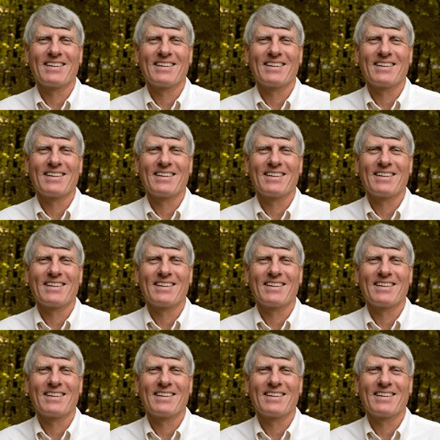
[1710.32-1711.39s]

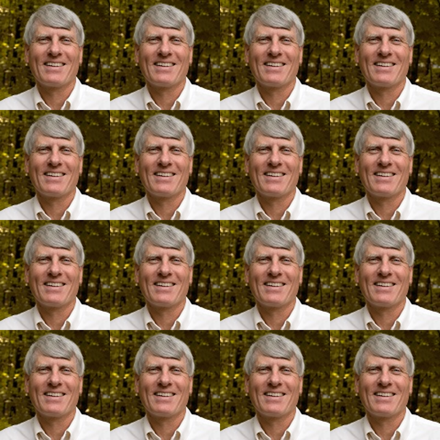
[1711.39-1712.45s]

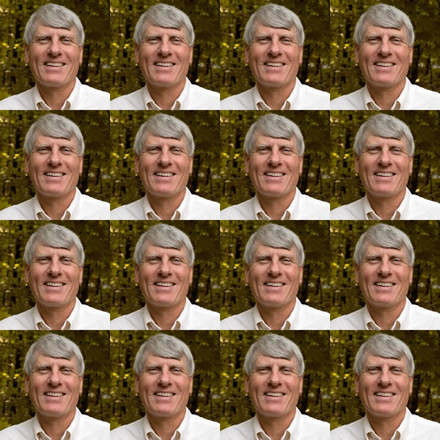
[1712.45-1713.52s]

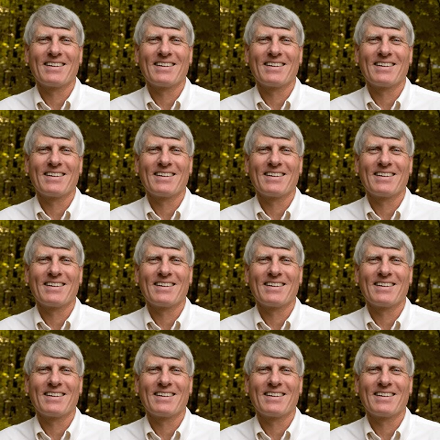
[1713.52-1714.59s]

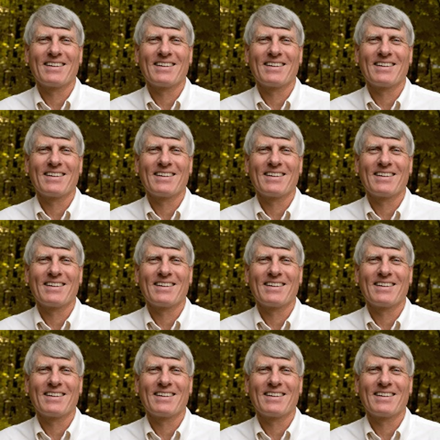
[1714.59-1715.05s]
This is a still picture; no speech is visible.